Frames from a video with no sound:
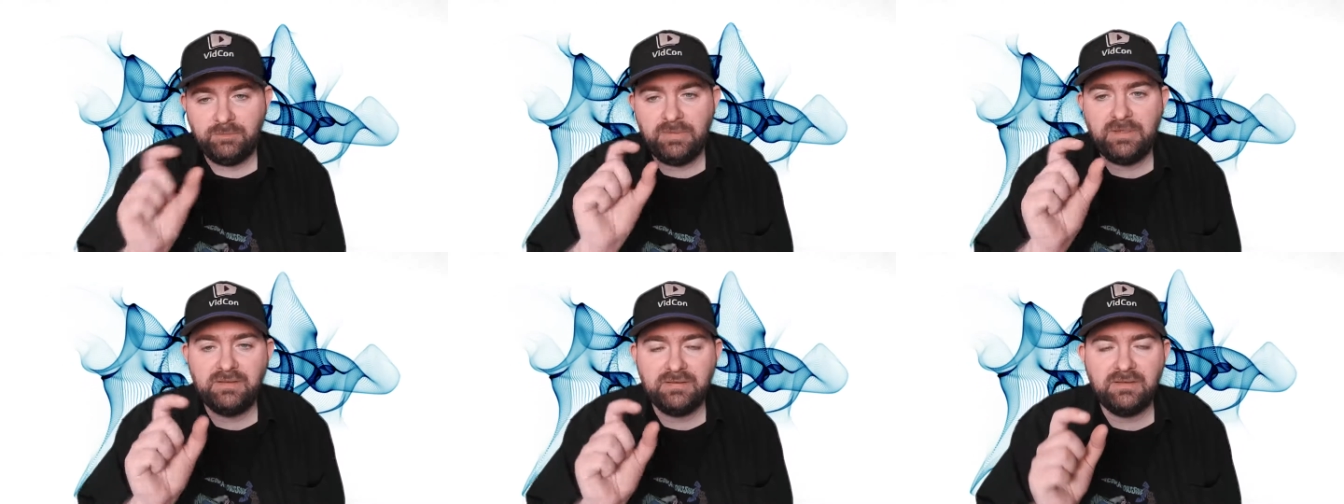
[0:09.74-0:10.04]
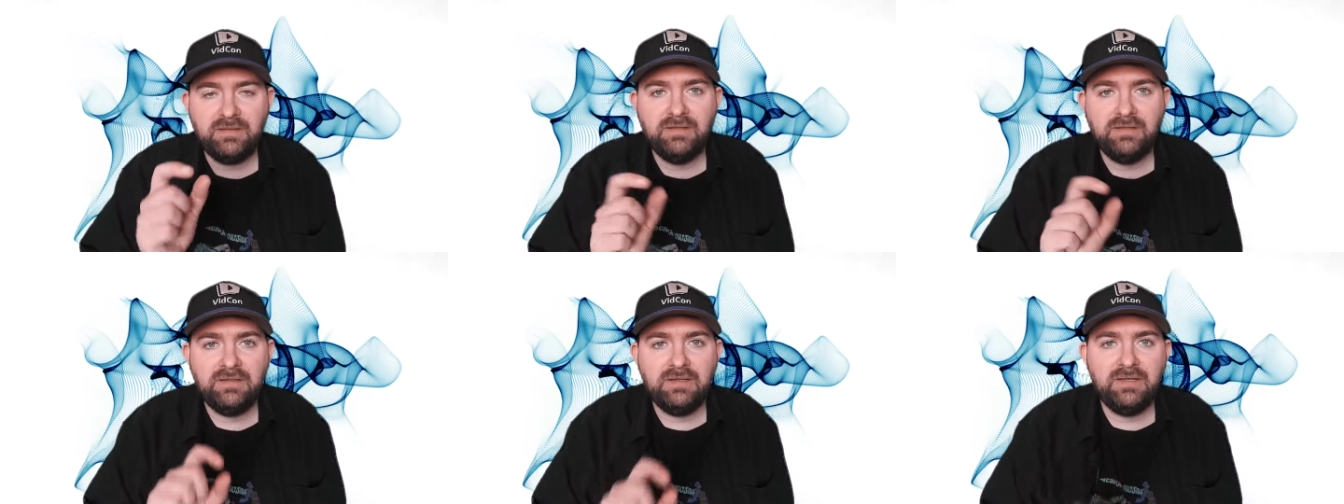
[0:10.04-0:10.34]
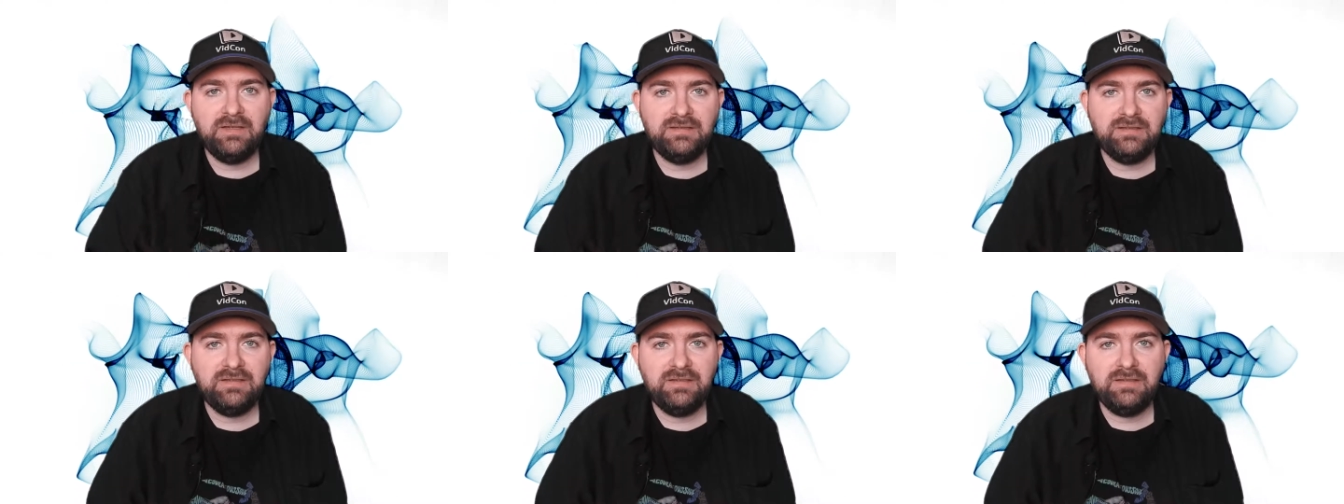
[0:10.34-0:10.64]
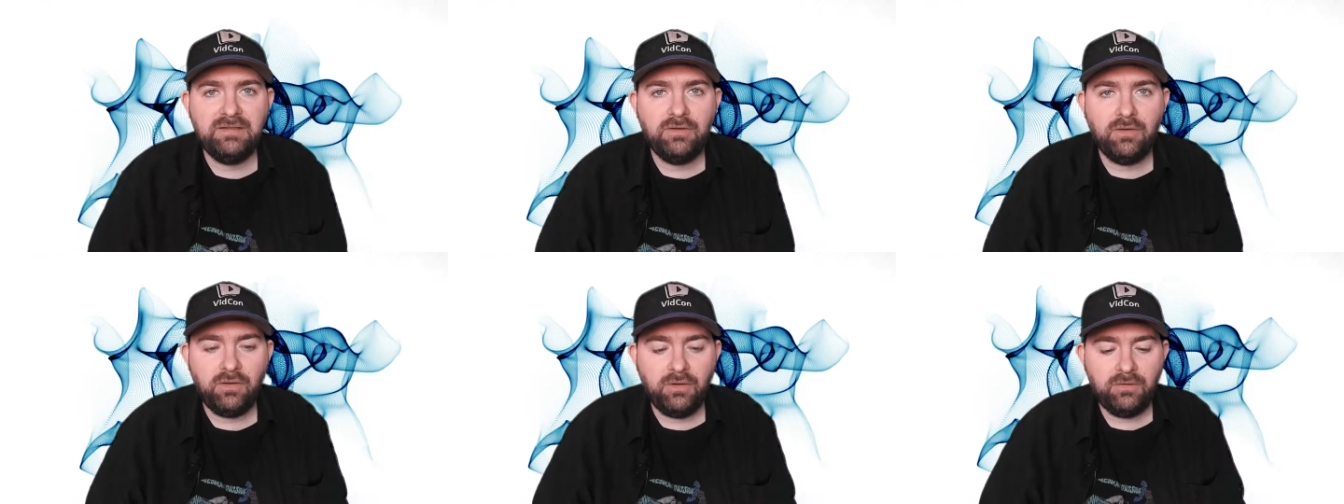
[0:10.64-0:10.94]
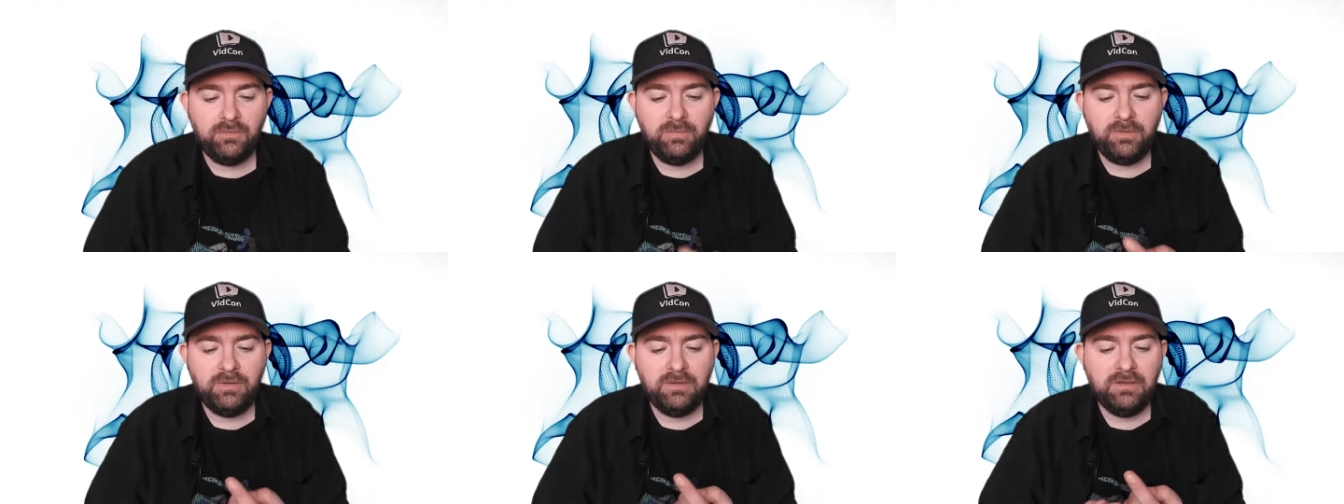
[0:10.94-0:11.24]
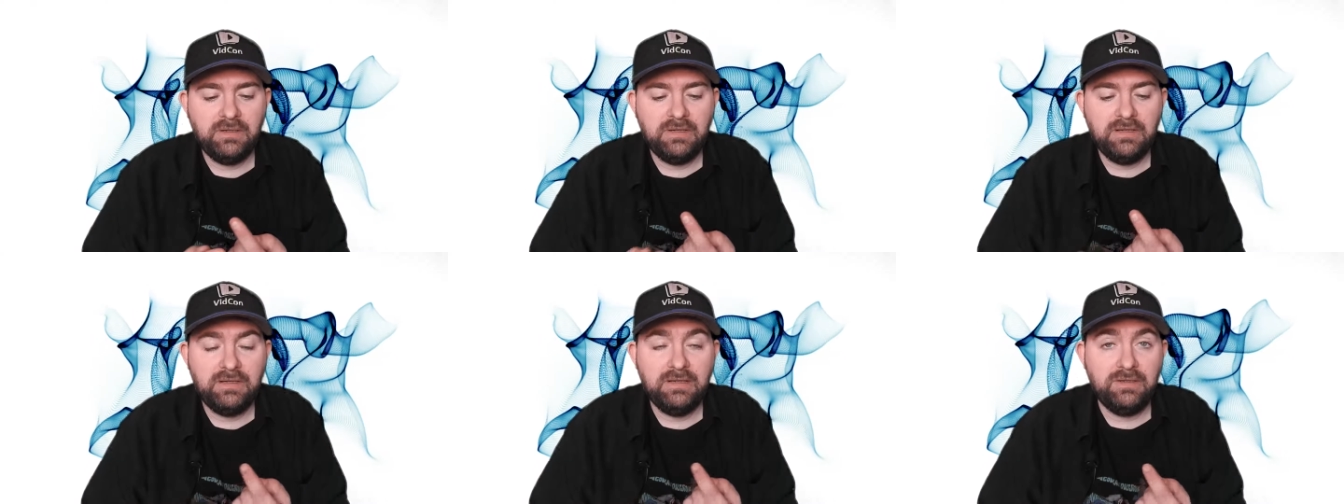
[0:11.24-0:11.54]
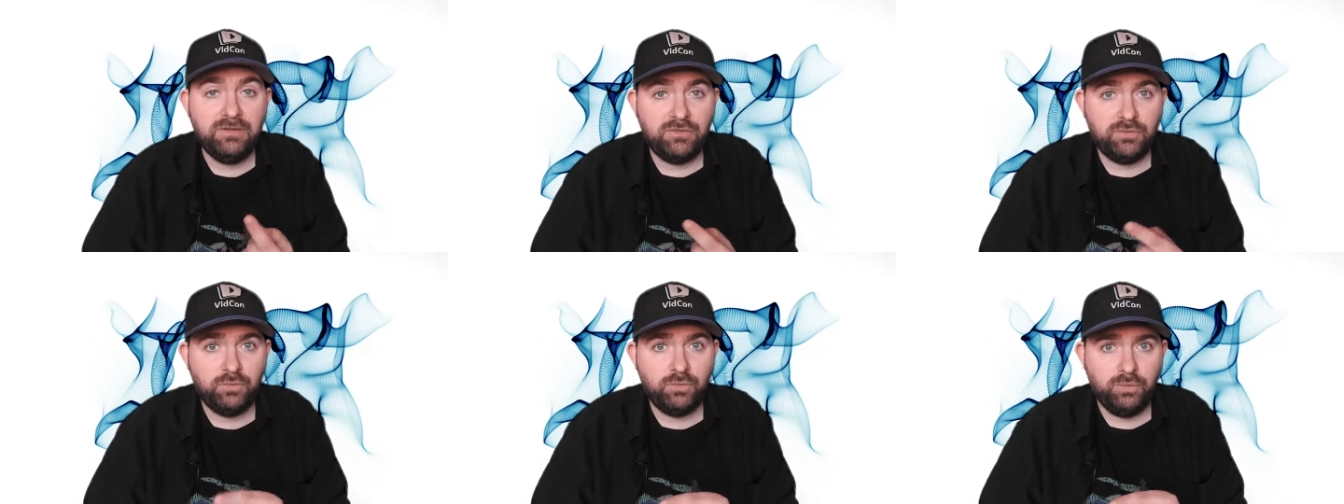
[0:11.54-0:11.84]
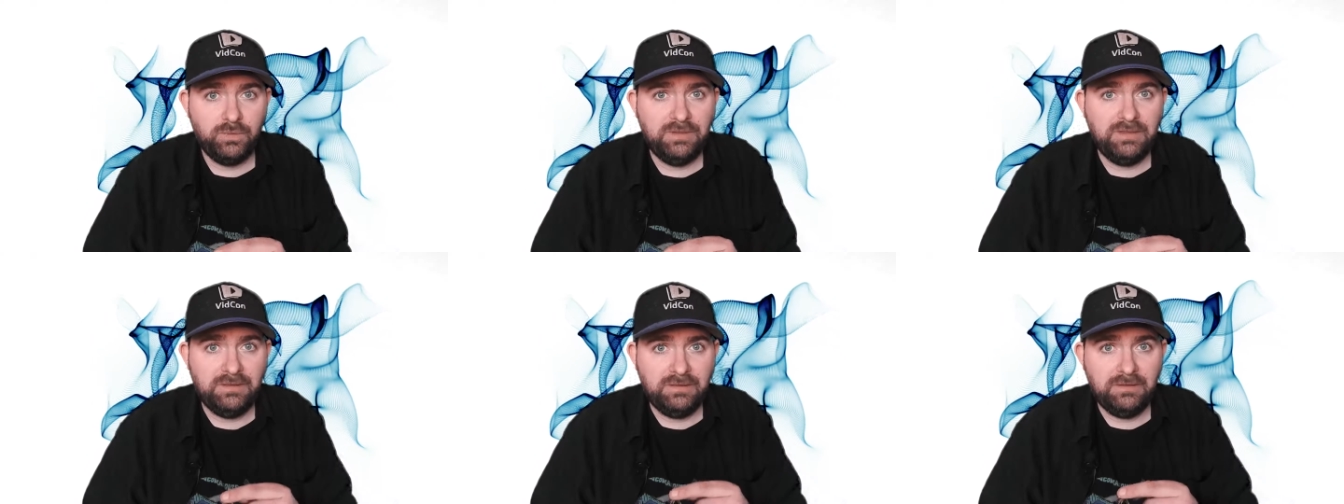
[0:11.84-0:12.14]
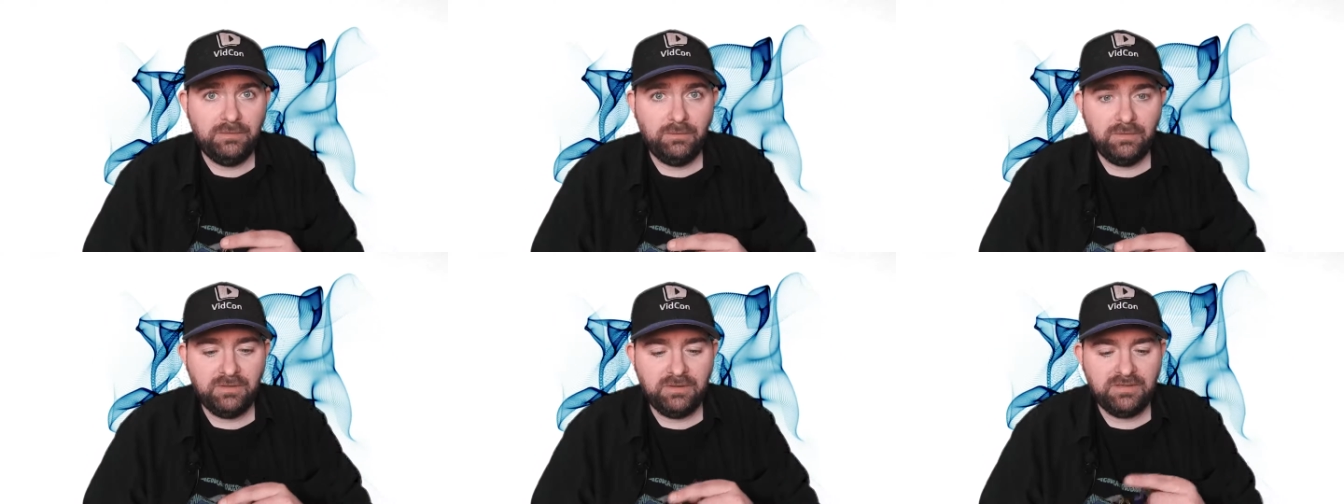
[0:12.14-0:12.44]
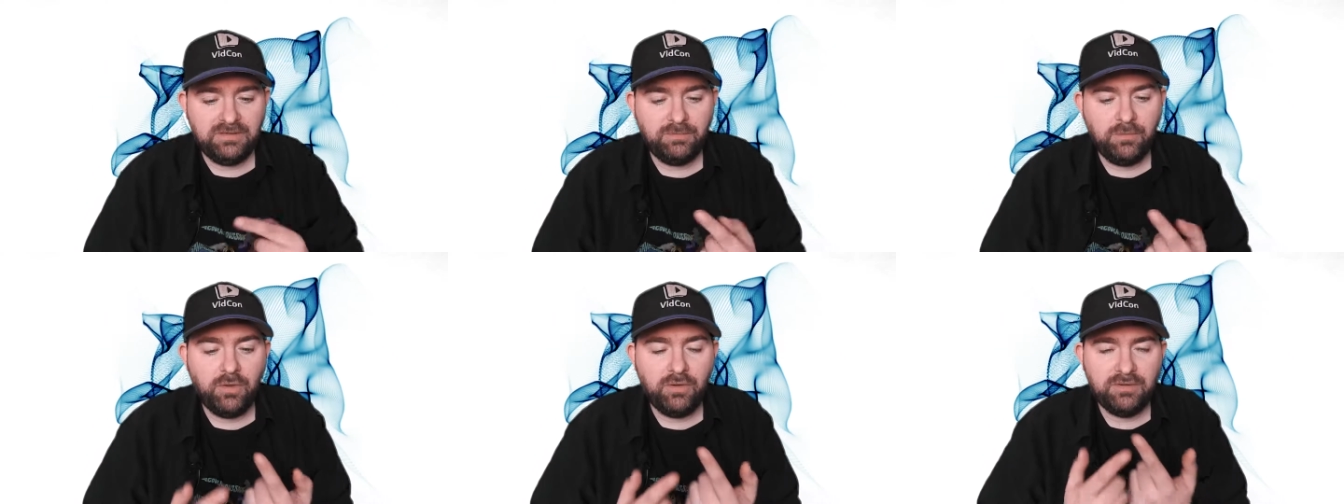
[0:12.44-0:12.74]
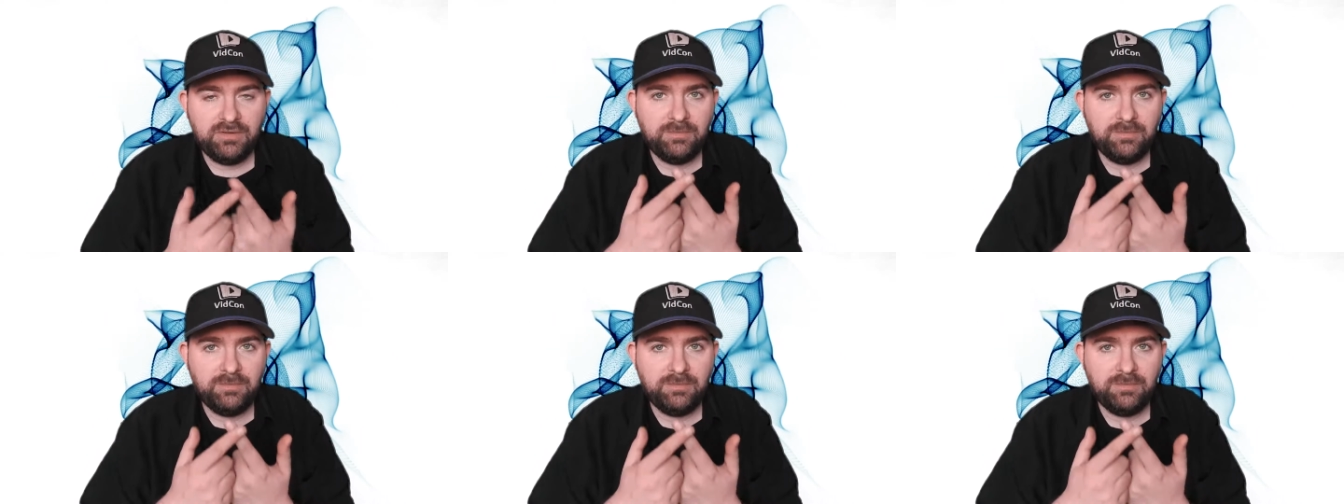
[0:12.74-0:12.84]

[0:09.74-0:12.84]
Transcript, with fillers: basically an SD card, but it's really, really small.